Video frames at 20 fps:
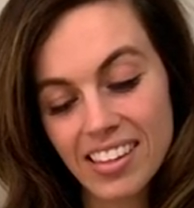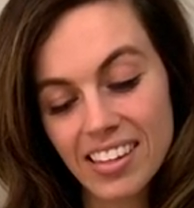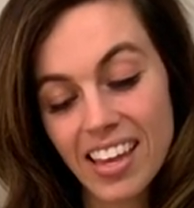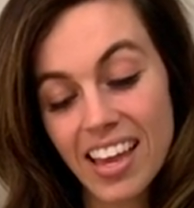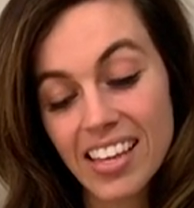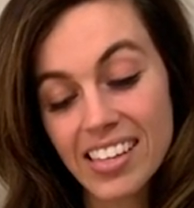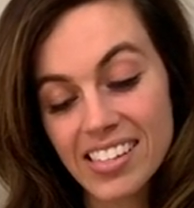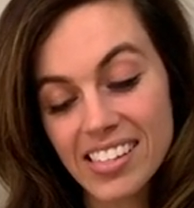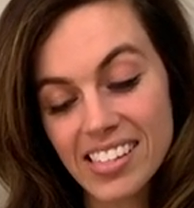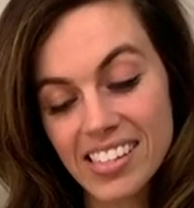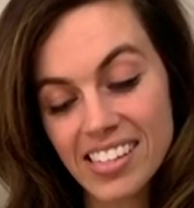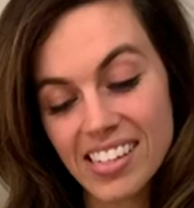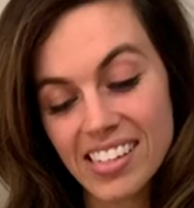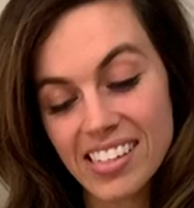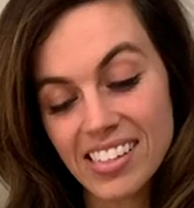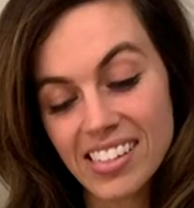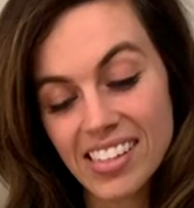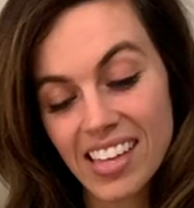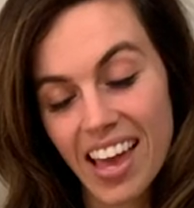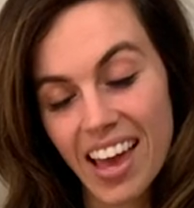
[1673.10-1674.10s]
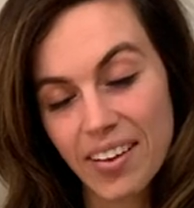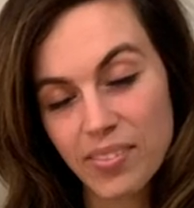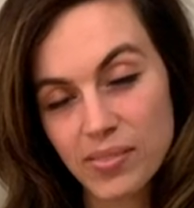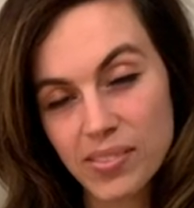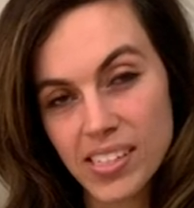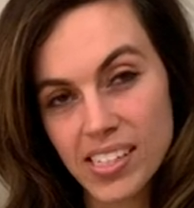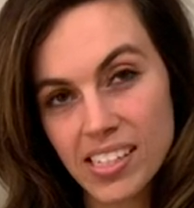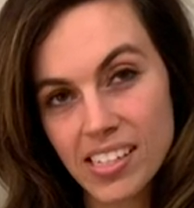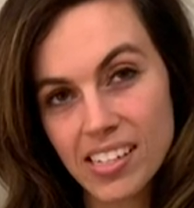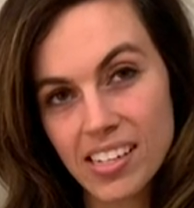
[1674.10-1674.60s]
Yes, it is
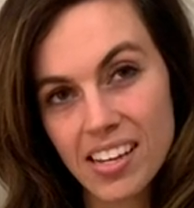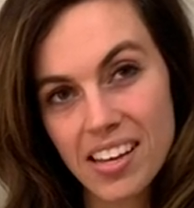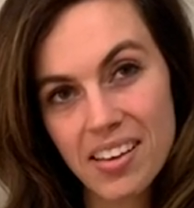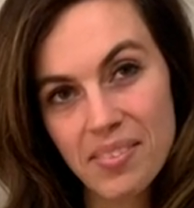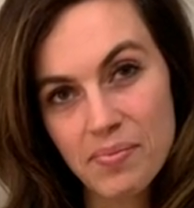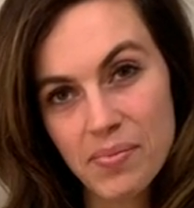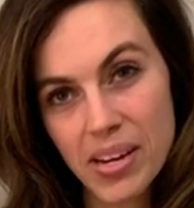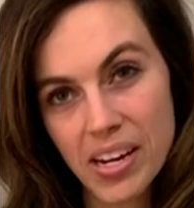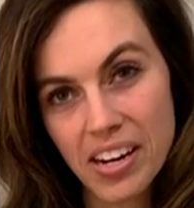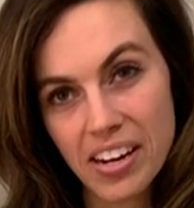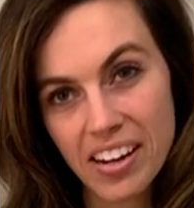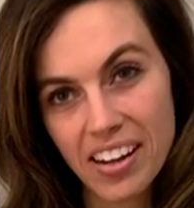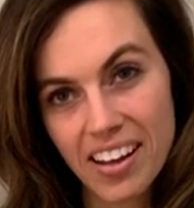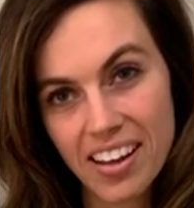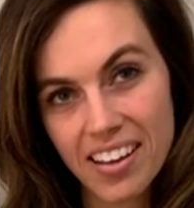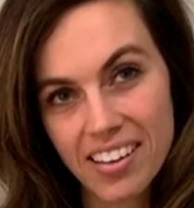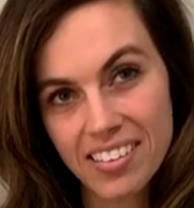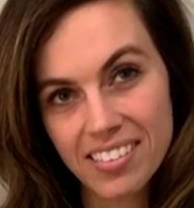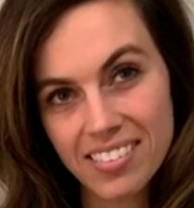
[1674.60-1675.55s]
Captain America.